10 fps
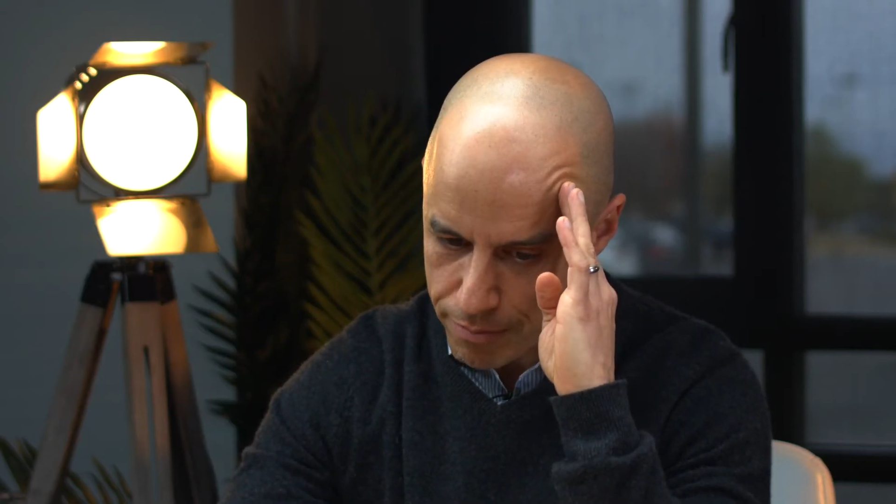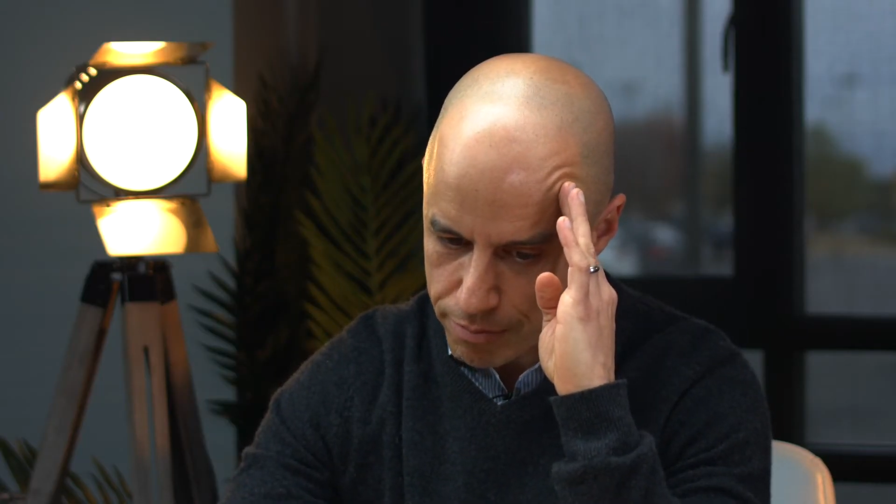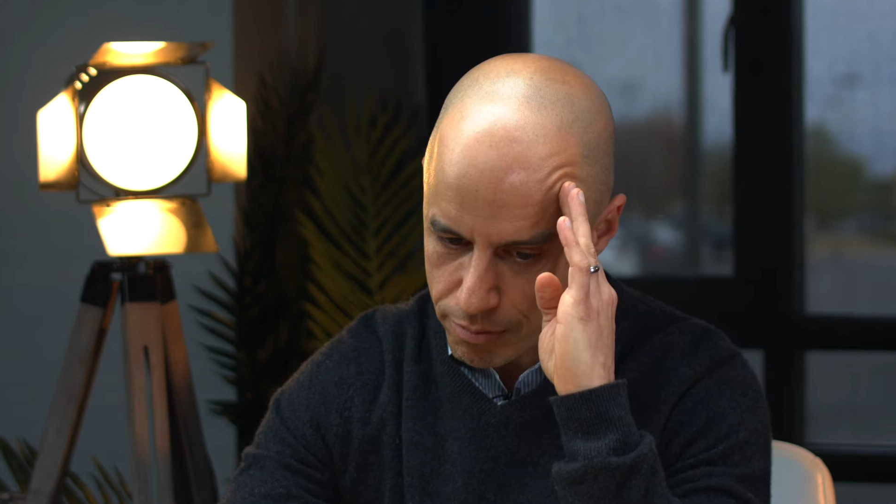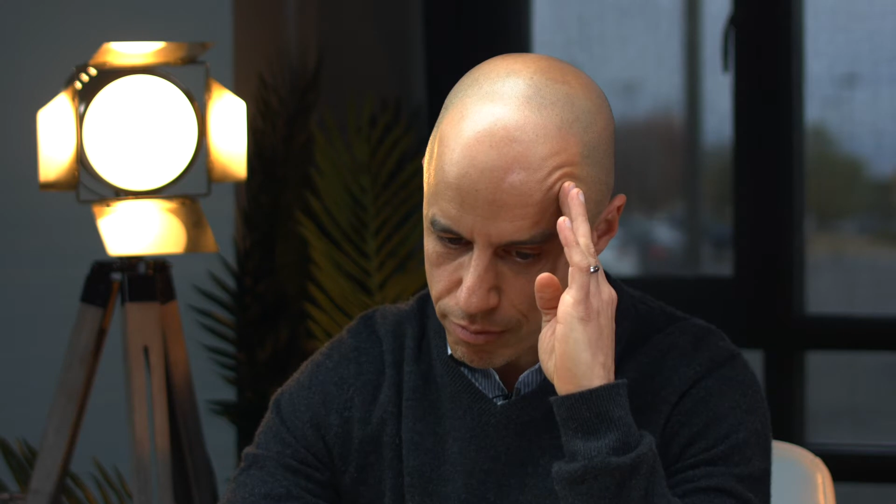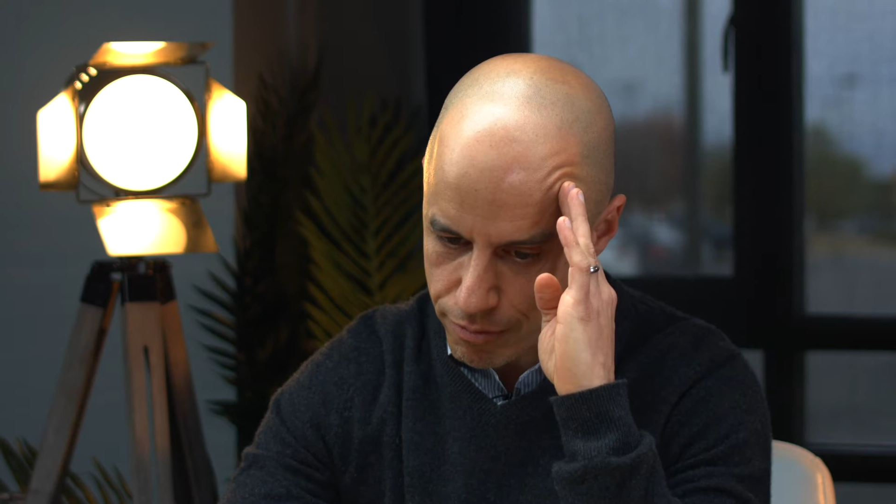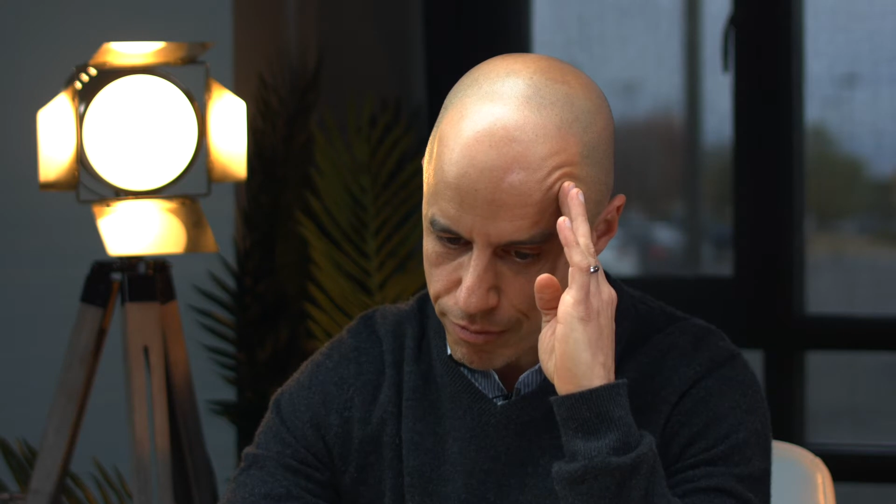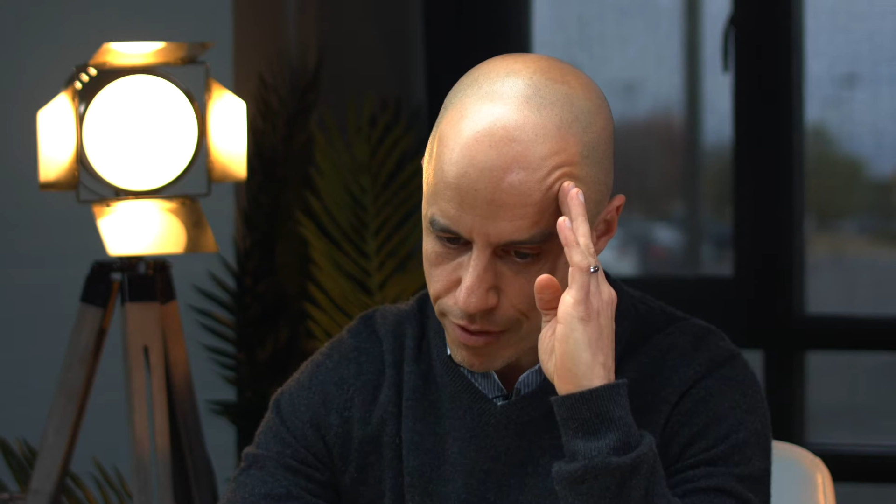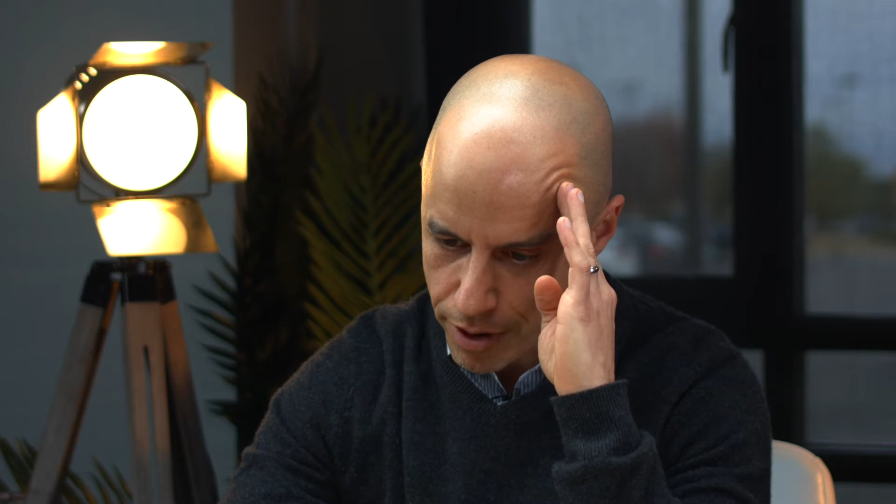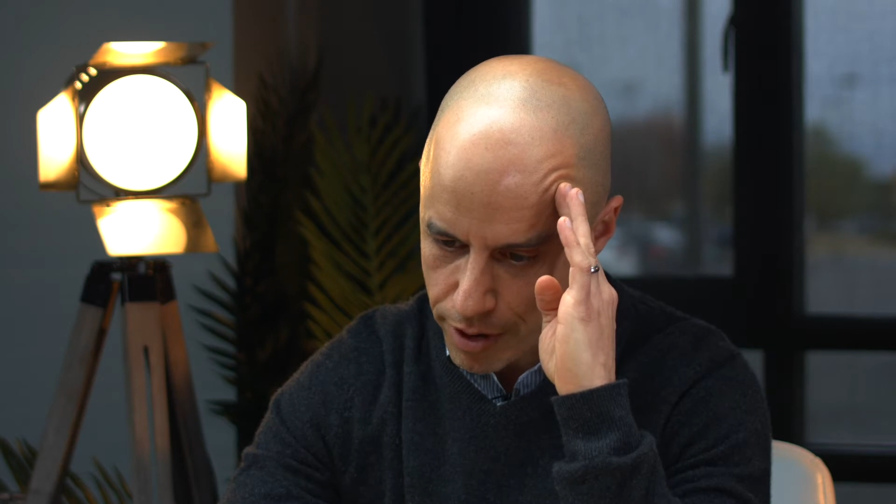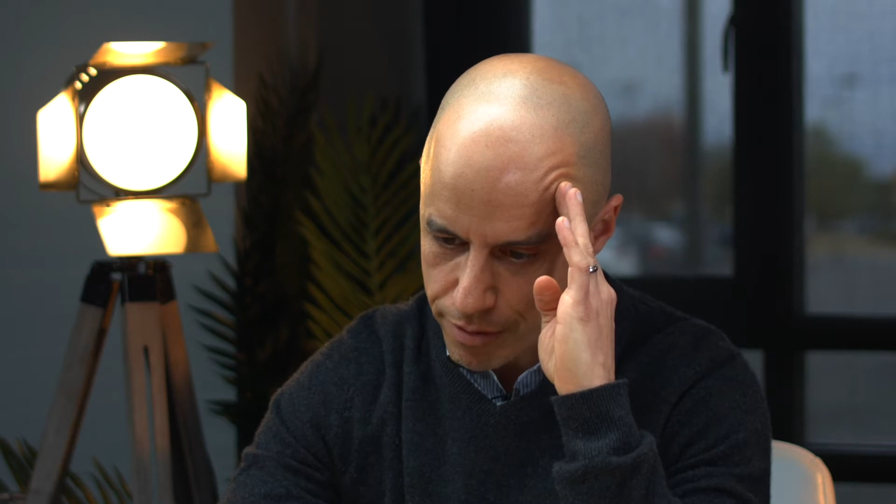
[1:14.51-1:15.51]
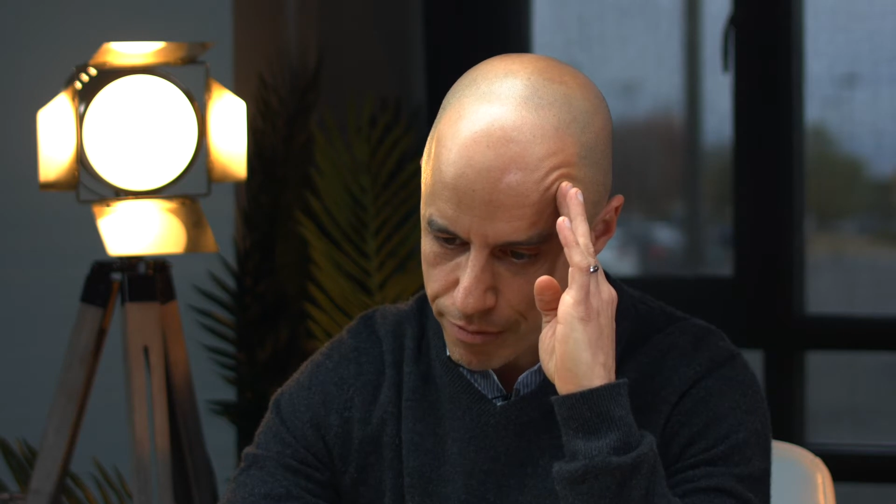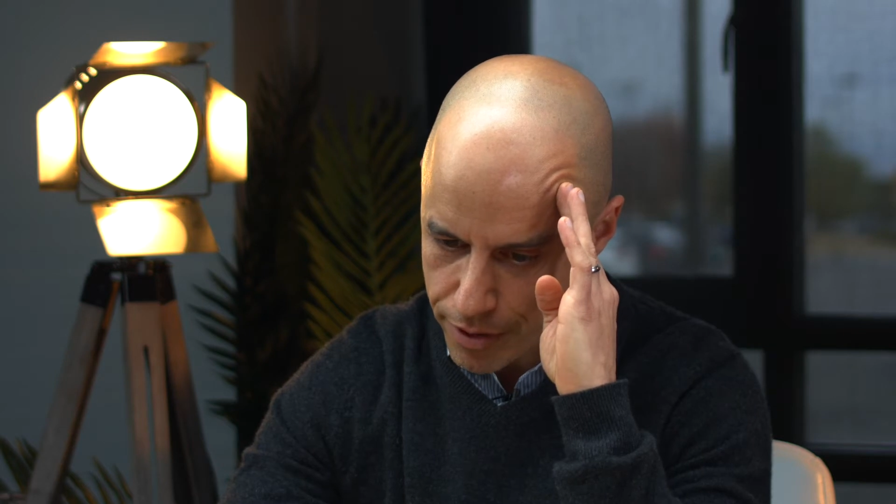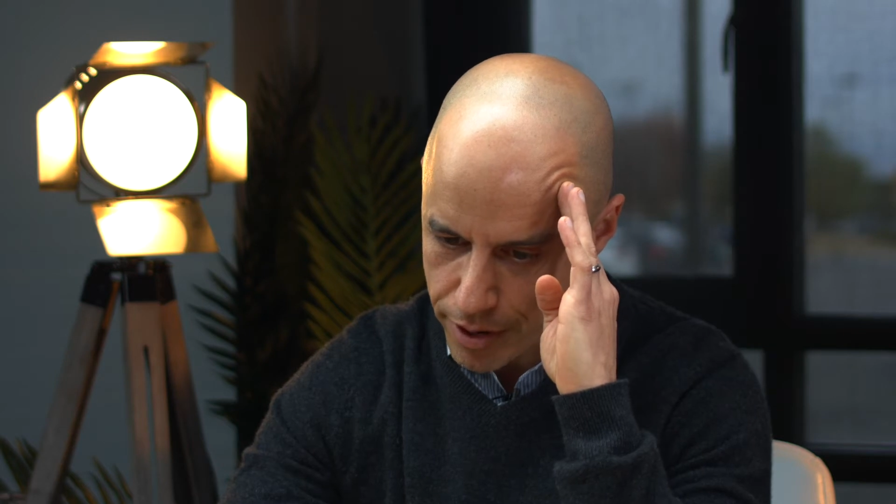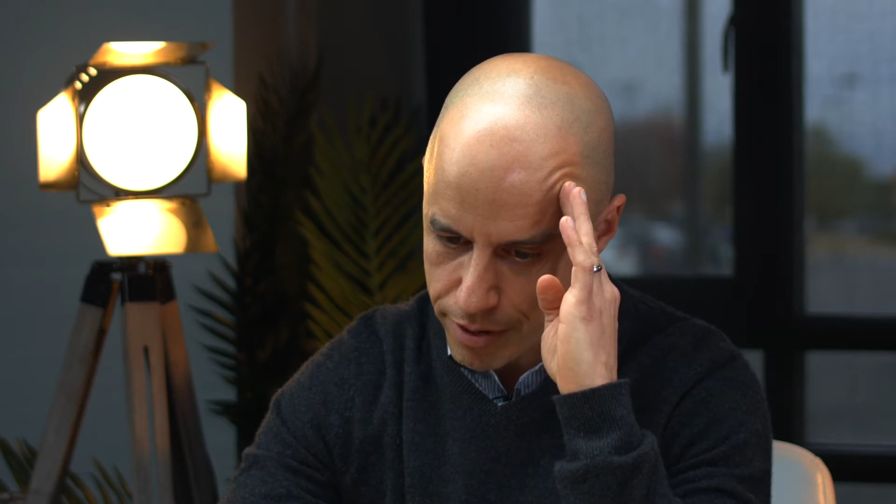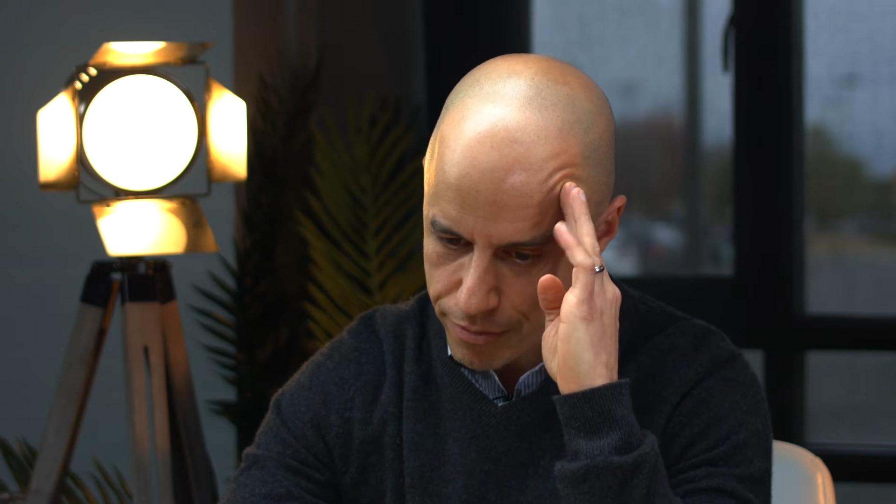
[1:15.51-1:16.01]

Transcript: very, very,